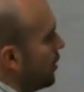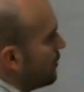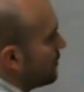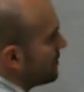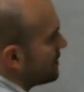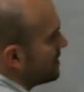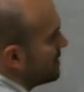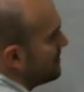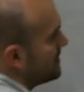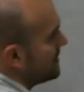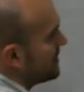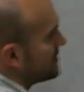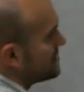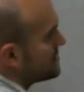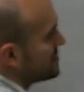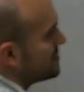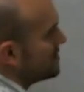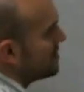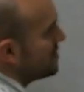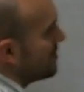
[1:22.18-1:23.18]
all we're going to be
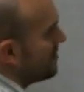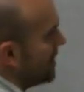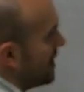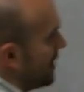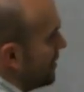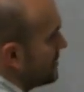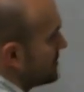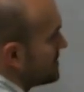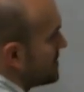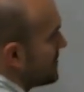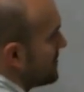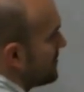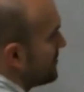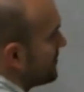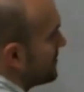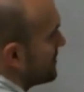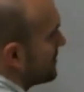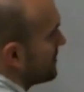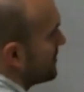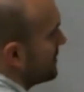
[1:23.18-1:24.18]
concerned about
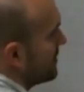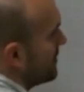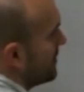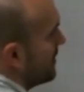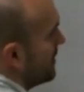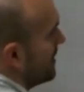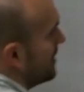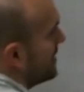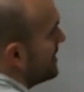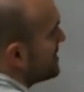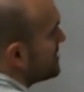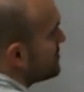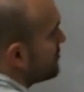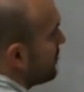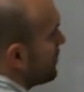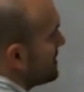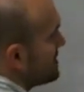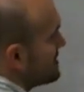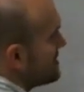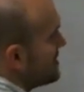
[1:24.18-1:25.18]
is
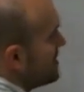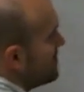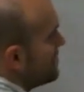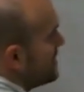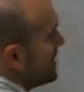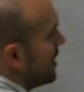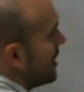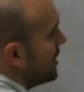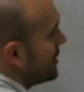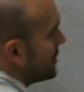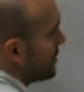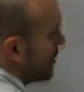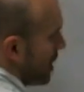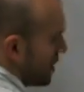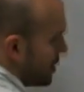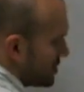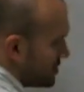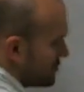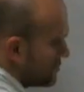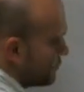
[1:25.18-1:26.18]
what's going to be under
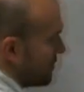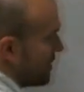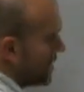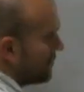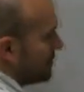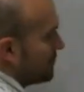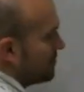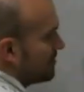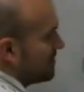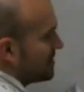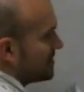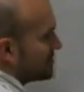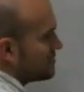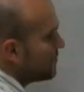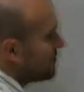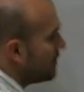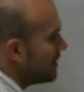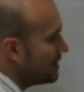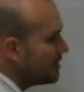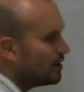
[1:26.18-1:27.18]
our square root, because
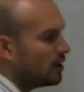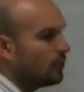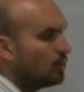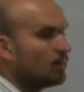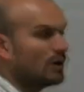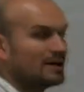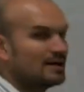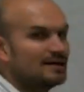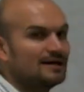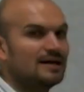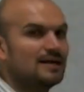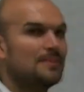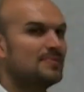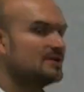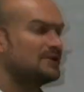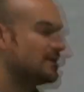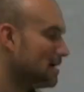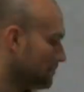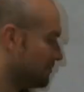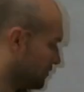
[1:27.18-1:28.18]
we want to know what kind
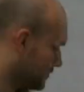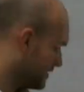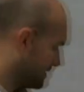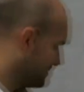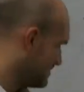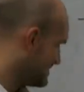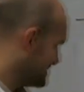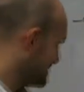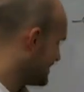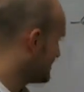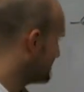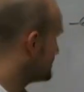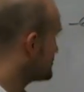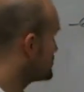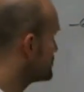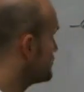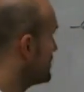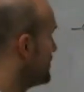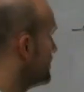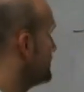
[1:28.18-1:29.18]
of number we're going to be taking the
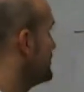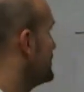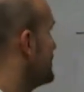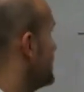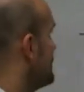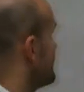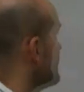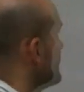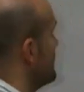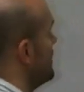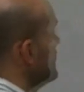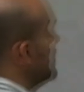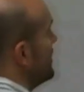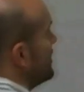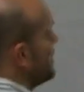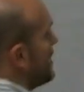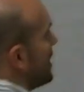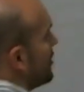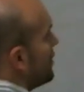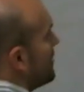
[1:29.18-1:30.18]
square root of.
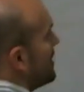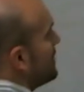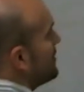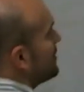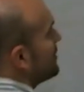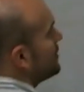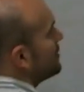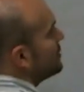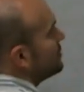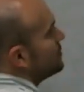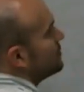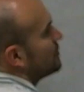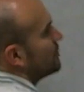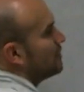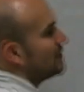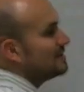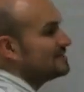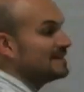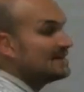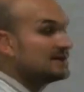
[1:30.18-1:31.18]
Now remember, you can
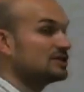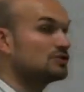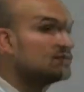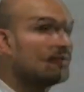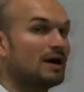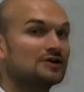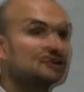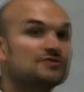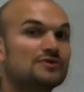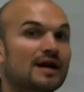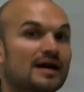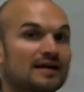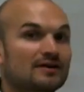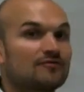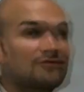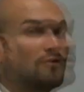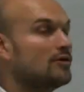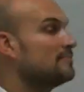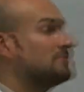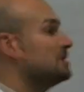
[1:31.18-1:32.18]
only take the
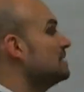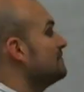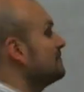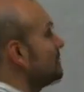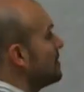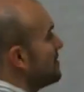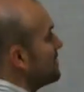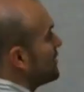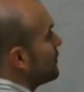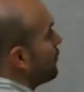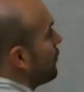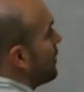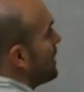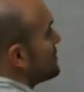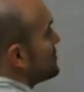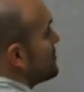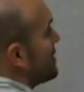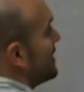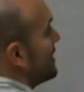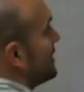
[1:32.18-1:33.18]
quadratic formula from a
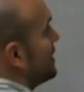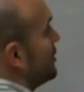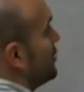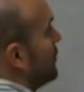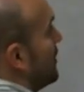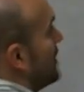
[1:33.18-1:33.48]
quadratic